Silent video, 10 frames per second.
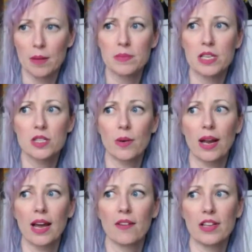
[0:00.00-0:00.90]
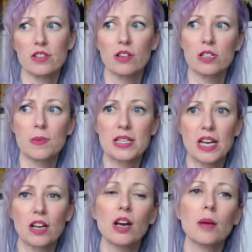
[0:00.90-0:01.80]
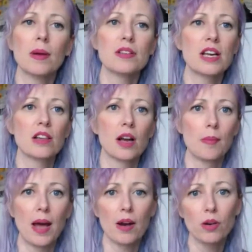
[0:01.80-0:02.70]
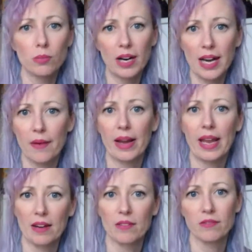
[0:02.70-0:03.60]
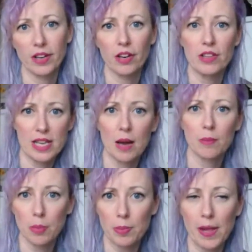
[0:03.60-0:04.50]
So I kind of answered as best I could, but I was like, look, I'm not home right now. I can't figure this out, blah, blah, blah.